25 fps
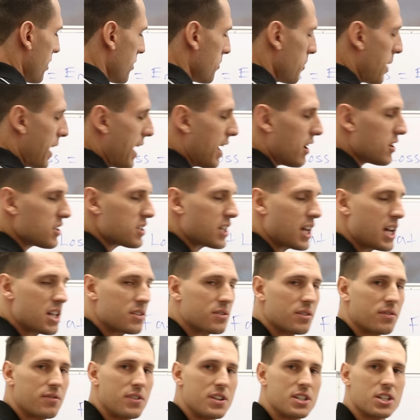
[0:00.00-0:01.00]
POW
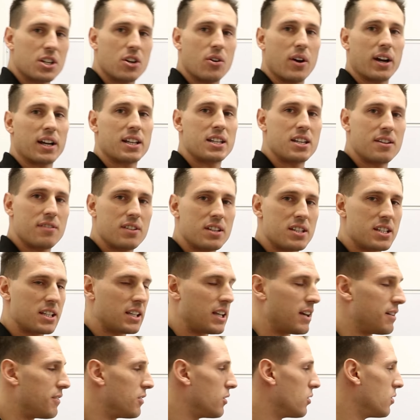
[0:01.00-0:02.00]
stands for physical activity
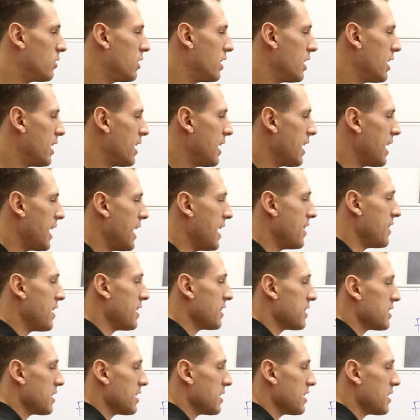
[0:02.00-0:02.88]
level, and then